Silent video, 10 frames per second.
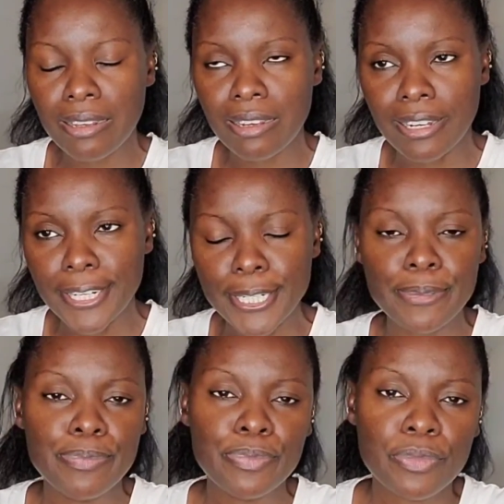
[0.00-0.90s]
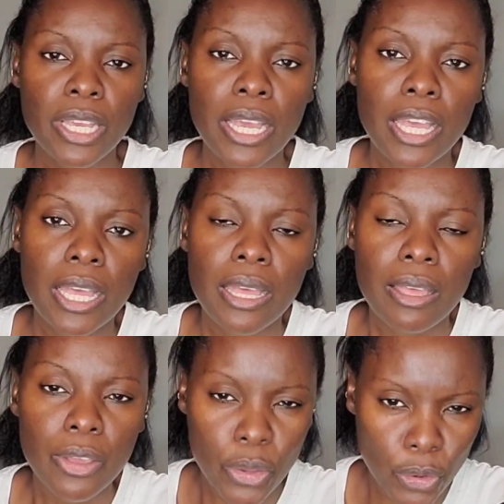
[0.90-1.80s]

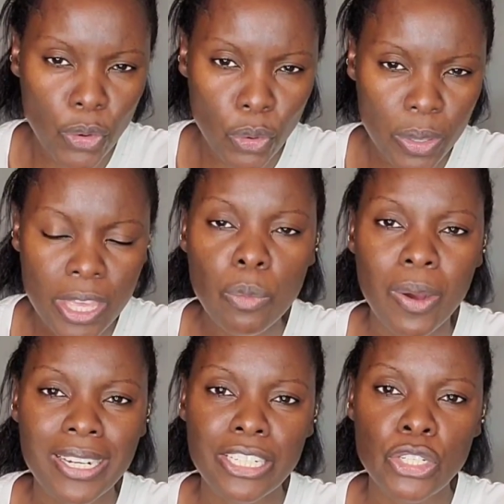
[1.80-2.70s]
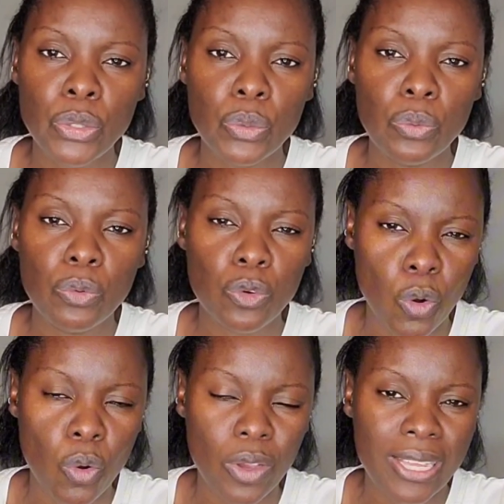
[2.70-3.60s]
he wanted to
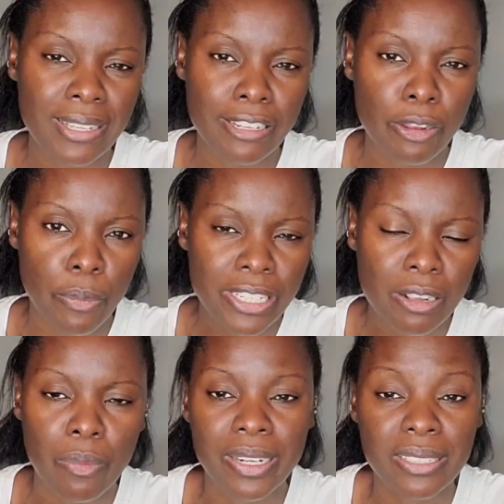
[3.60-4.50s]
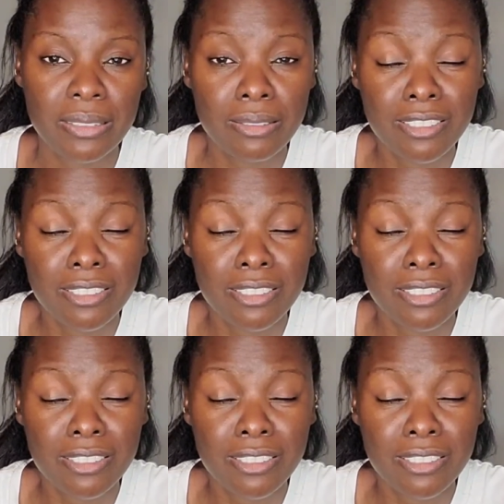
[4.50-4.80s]
go eat at the restaurant.